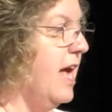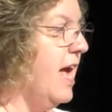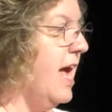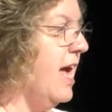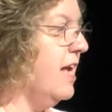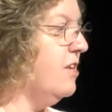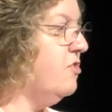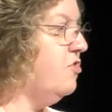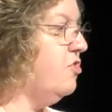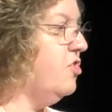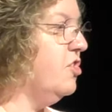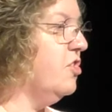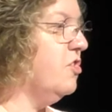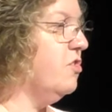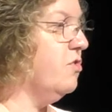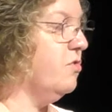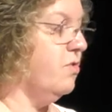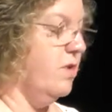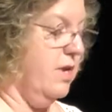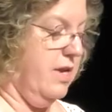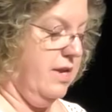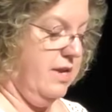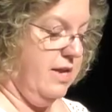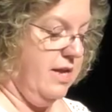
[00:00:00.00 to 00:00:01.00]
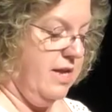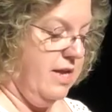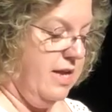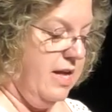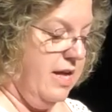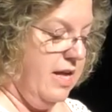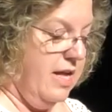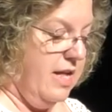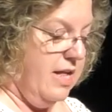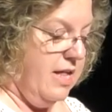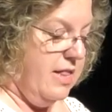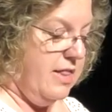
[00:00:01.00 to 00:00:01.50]
and children
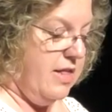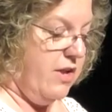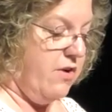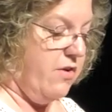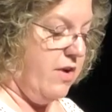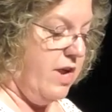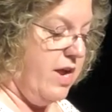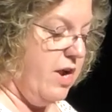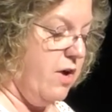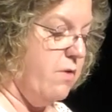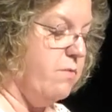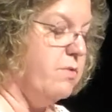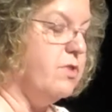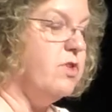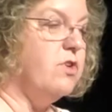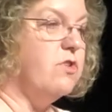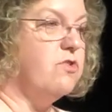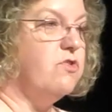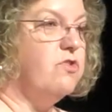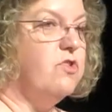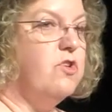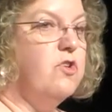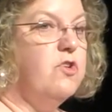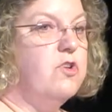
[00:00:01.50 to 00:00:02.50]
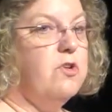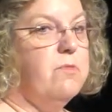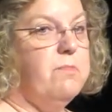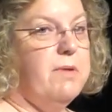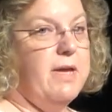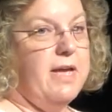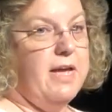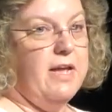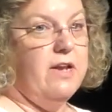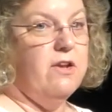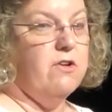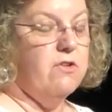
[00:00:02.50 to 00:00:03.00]
that are here with your
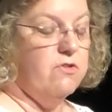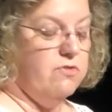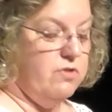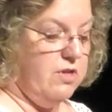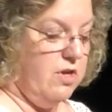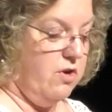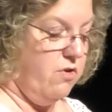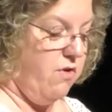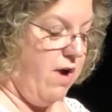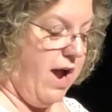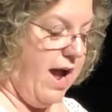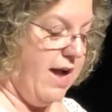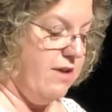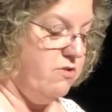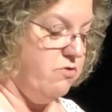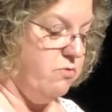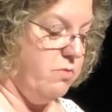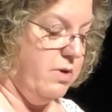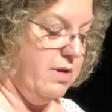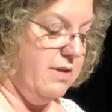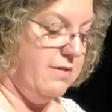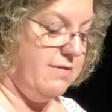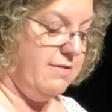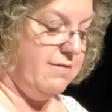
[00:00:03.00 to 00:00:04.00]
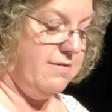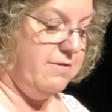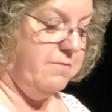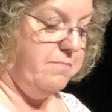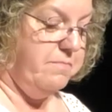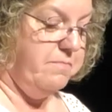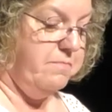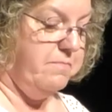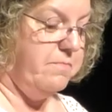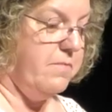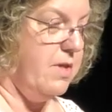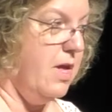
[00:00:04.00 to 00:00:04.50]
soon-to-be nursing graduates.
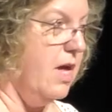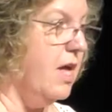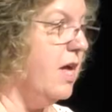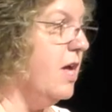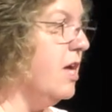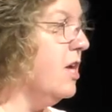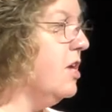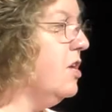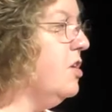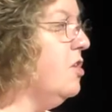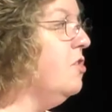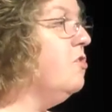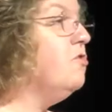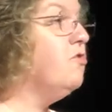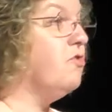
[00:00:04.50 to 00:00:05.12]
You